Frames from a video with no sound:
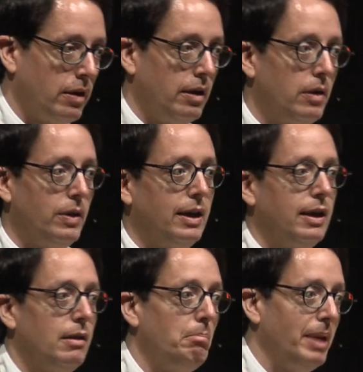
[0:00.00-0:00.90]
theory
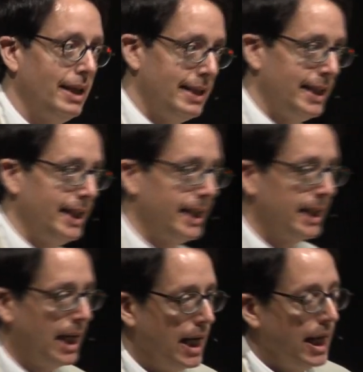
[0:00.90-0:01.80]
in
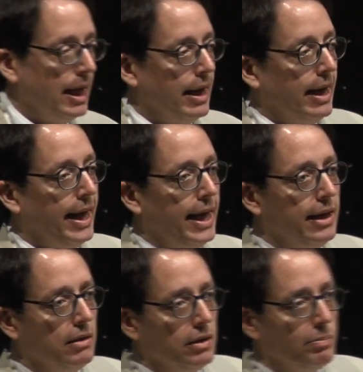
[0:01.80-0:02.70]
Beijing.
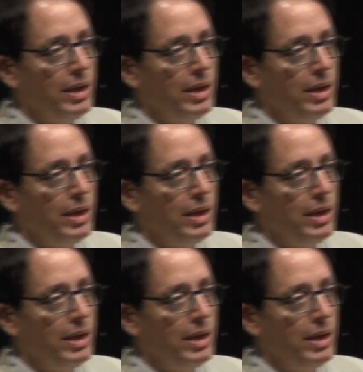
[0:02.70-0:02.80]
And